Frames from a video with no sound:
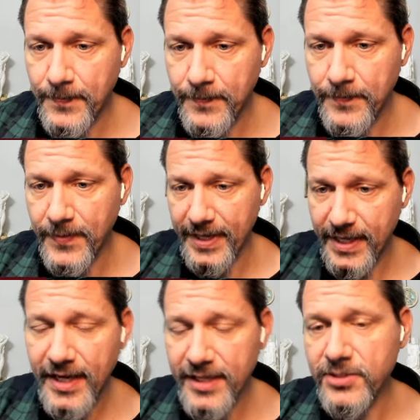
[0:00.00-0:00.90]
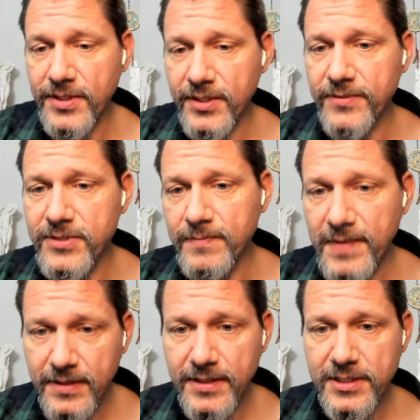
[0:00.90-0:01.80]
by conjuring those
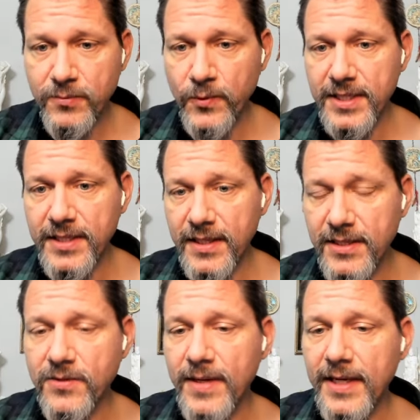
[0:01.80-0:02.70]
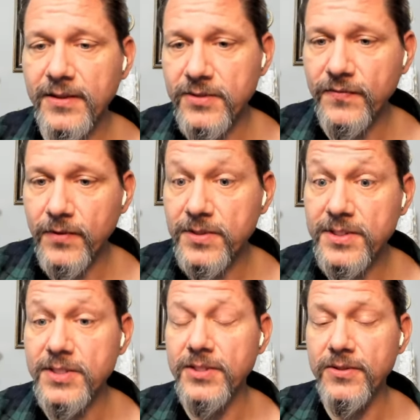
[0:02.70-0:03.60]
spirits, we can then direct those
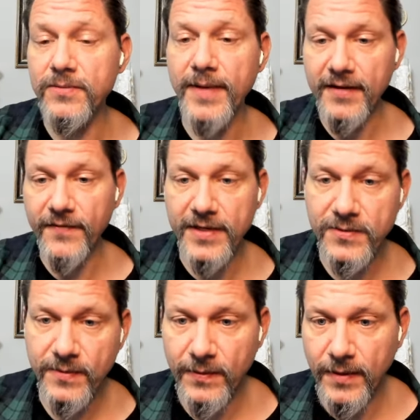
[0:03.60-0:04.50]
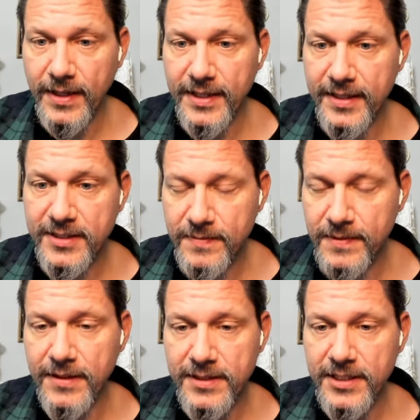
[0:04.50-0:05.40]
forces to manifest what we want to
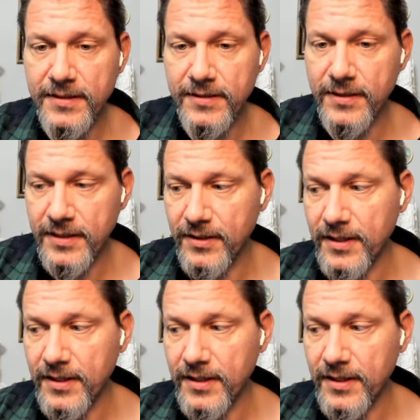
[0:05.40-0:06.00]
experience here in